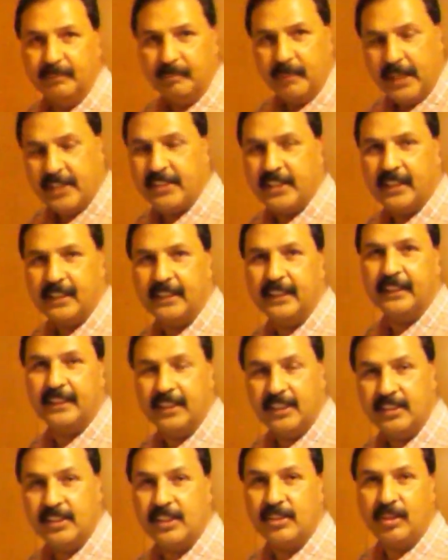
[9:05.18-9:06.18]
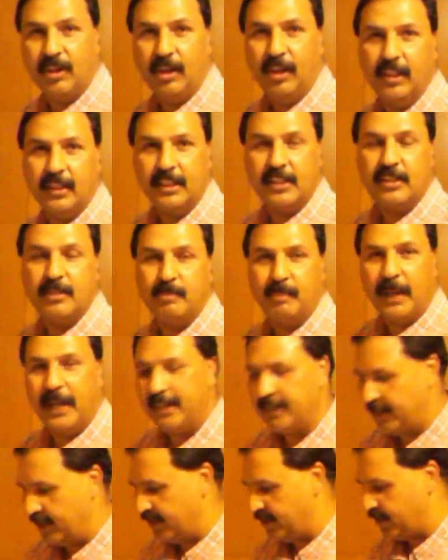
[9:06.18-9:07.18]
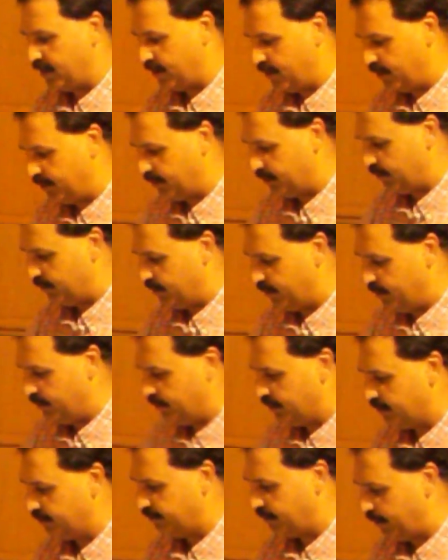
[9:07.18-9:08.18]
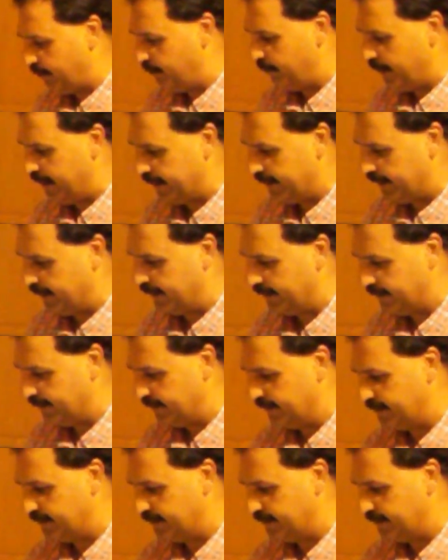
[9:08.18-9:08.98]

basically this is all the spices you're going to use for making